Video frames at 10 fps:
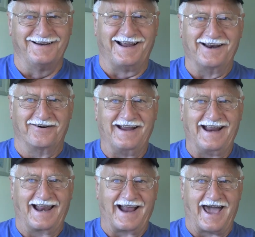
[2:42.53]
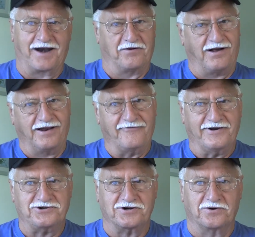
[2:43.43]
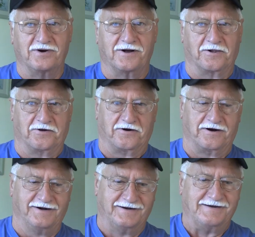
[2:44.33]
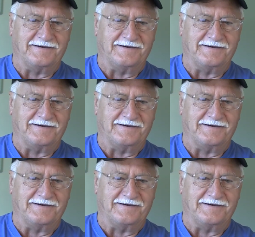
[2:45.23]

to get no healing out of will if it's your will, Lord.